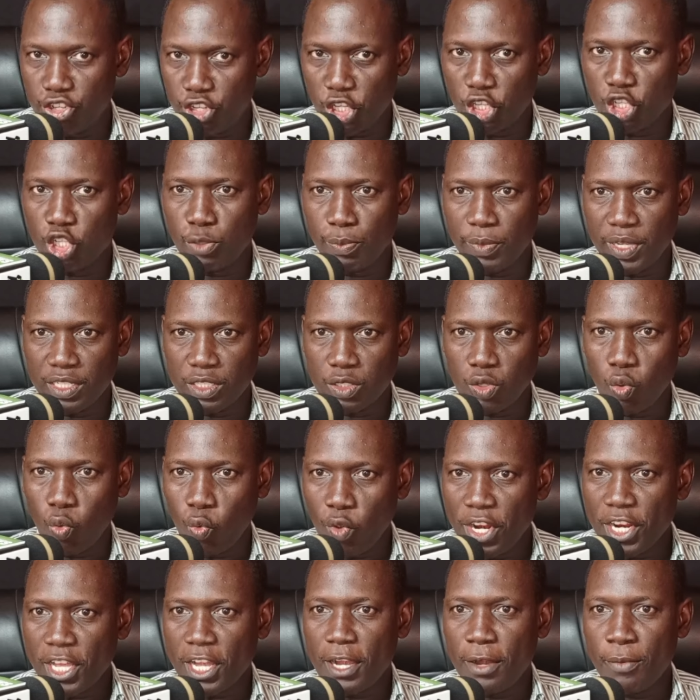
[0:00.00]
gentlemen,
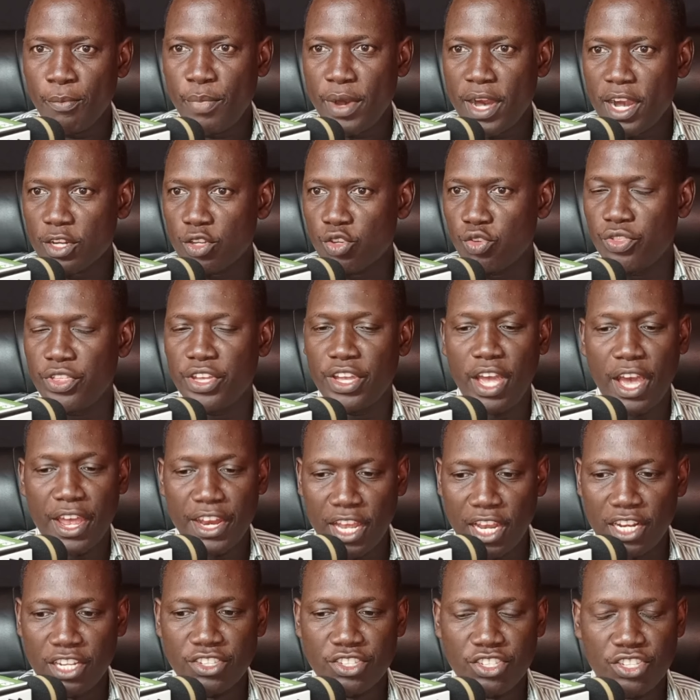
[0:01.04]
welcome back to the
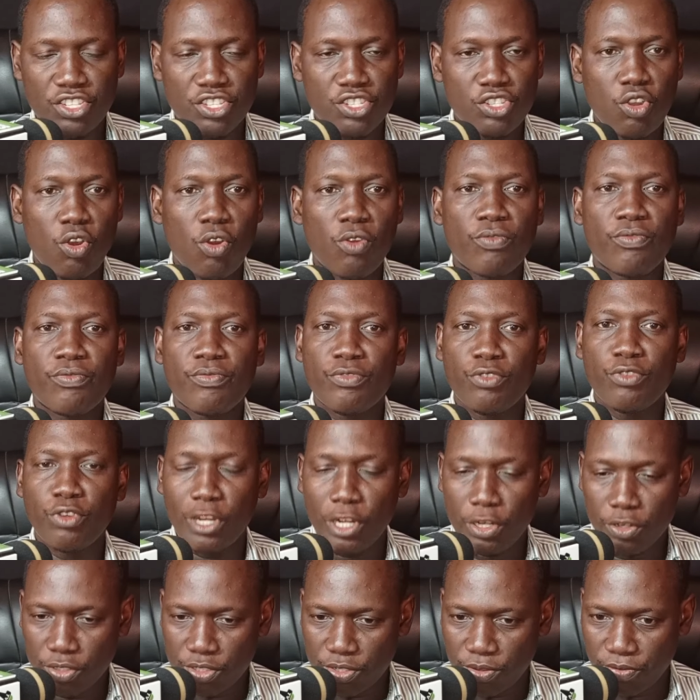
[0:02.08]
analysis of
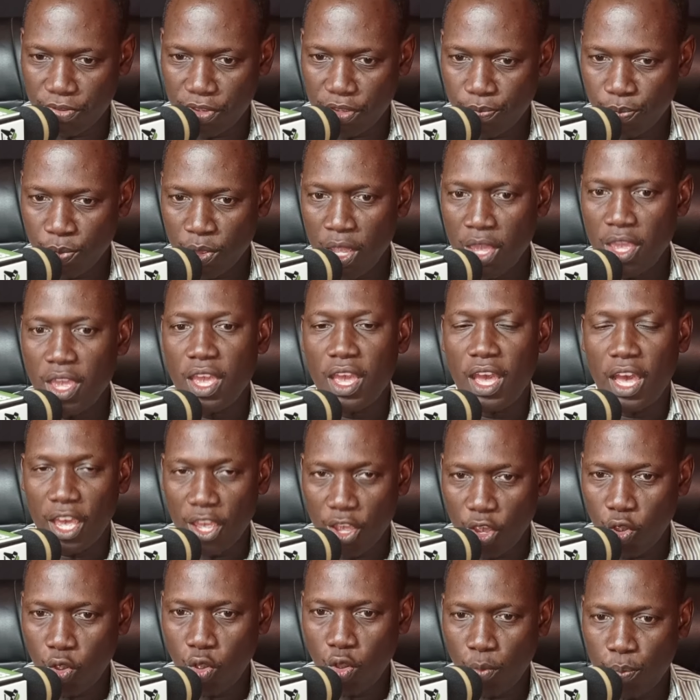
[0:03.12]
Yoleno TV.
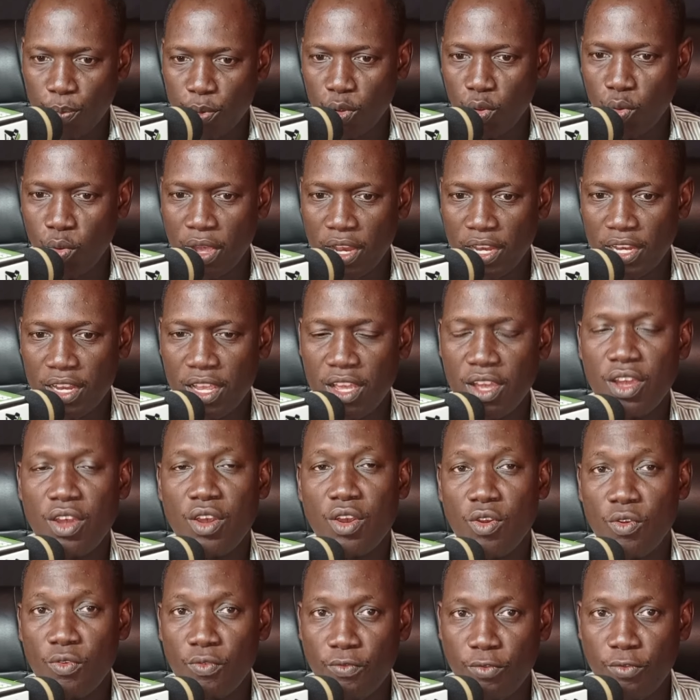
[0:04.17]
I hope you well
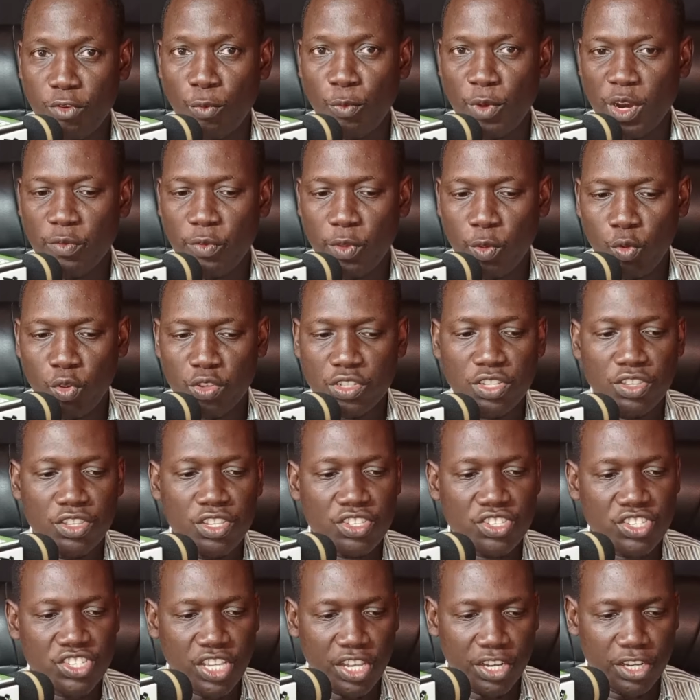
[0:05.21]
from wherever you're watching
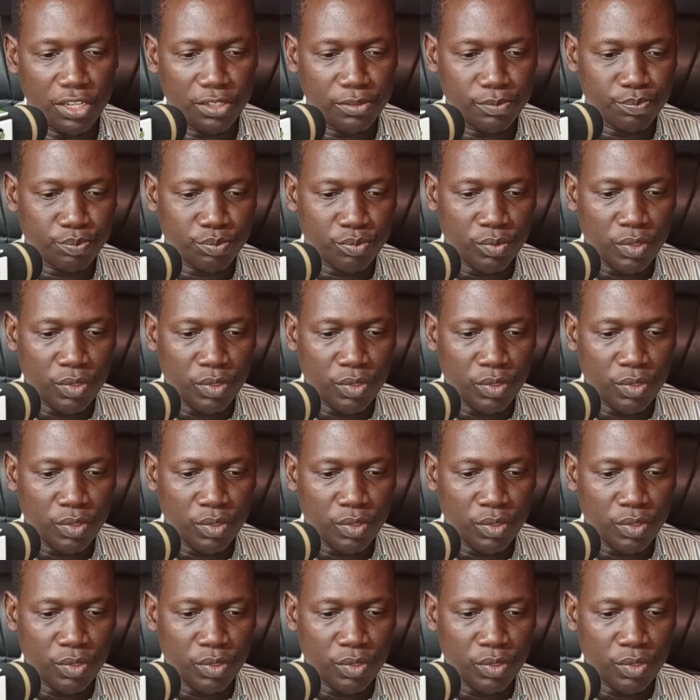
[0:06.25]
this channel.